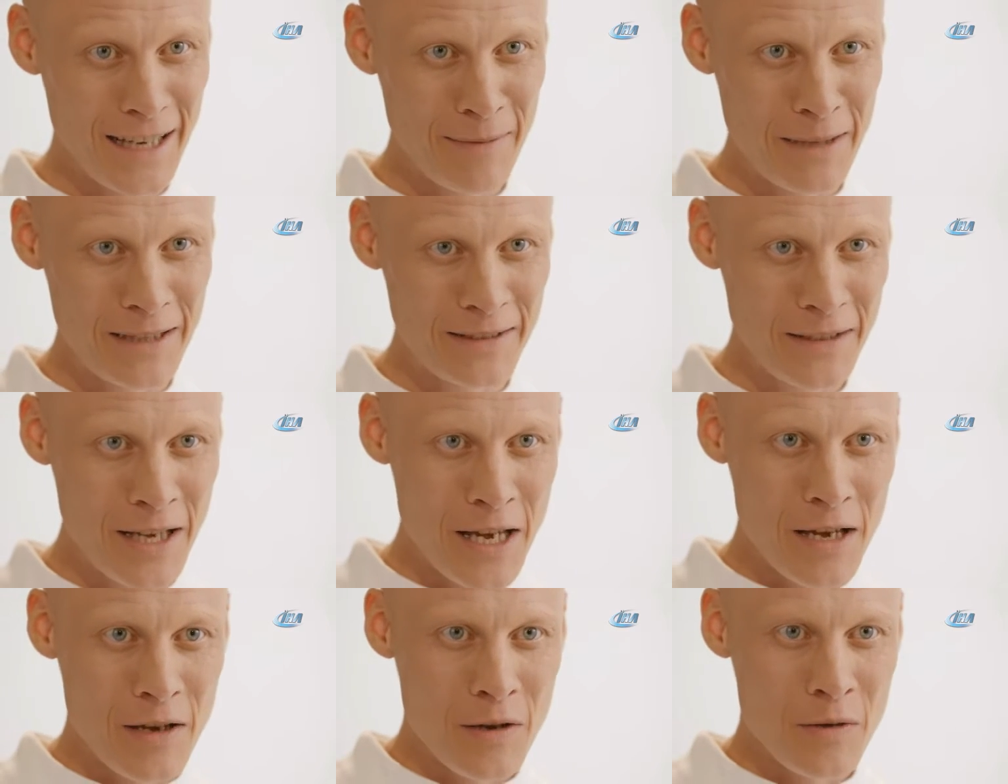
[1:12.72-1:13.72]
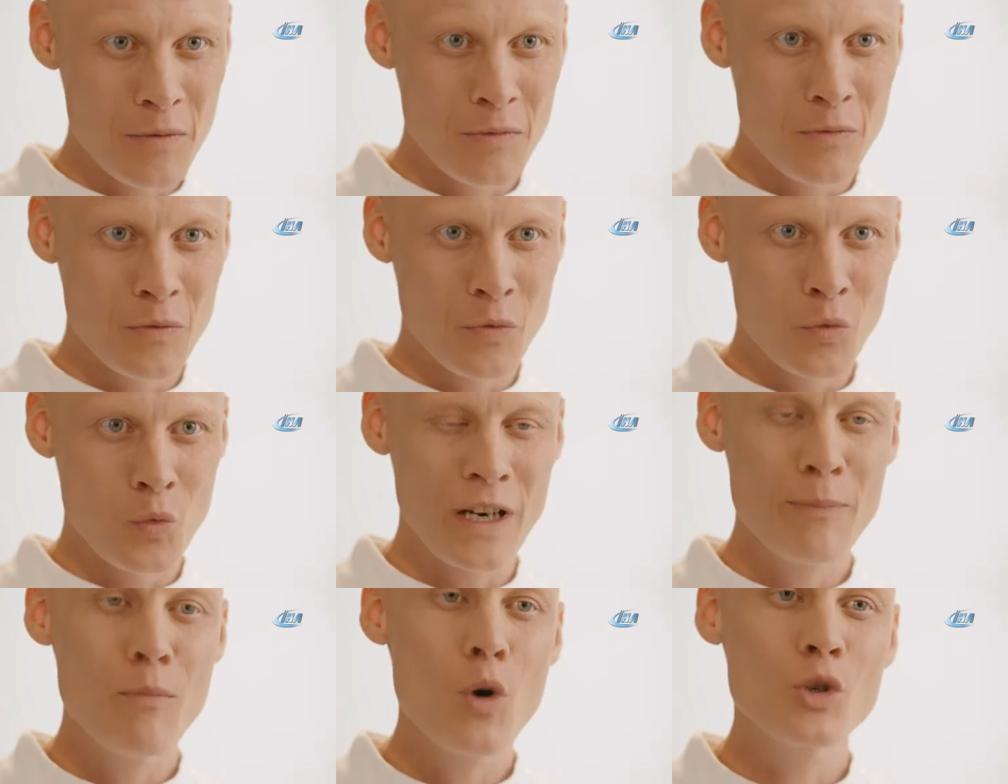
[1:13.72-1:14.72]
I mean,
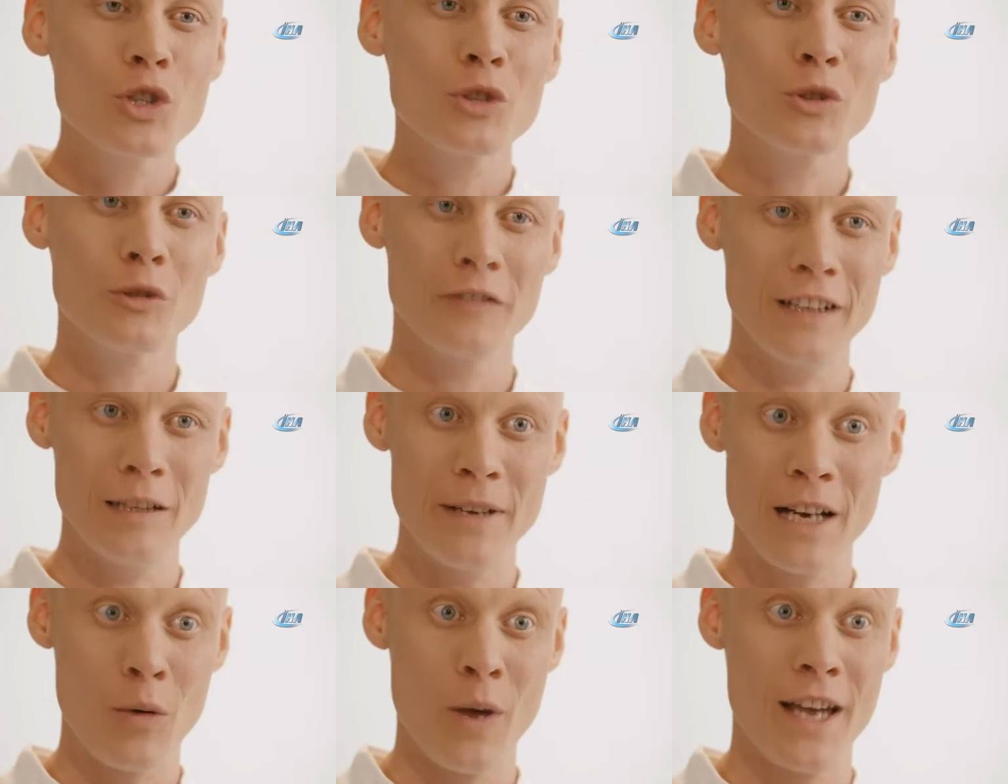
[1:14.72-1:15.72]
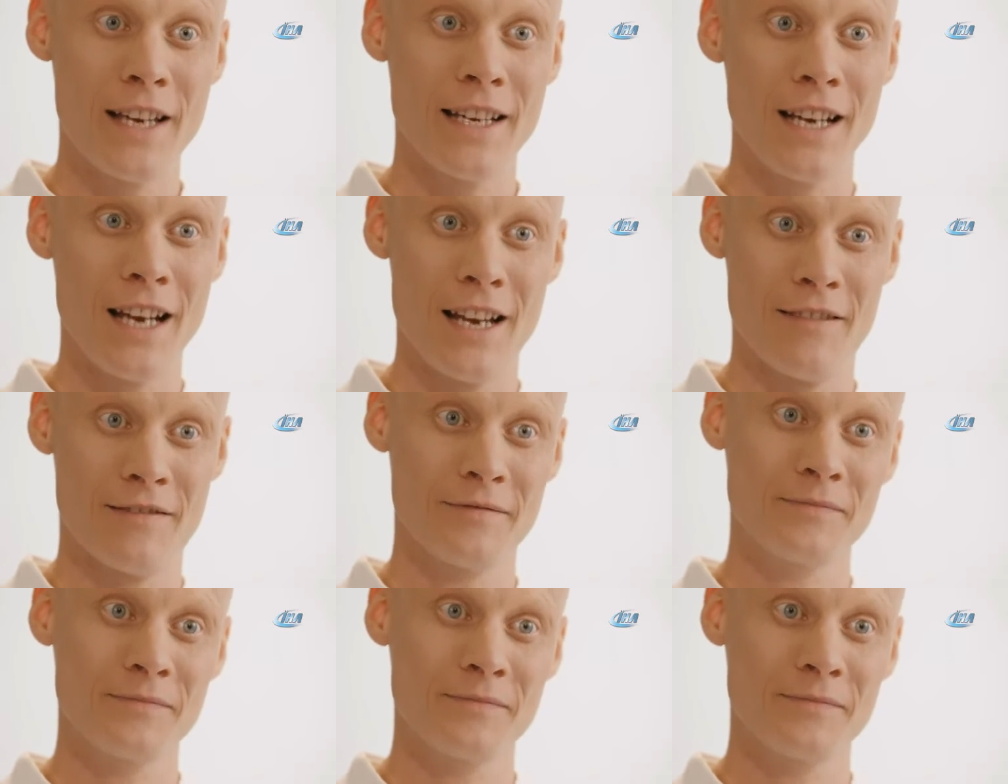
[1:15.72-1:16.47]
what emotion do you feel being awake and alive?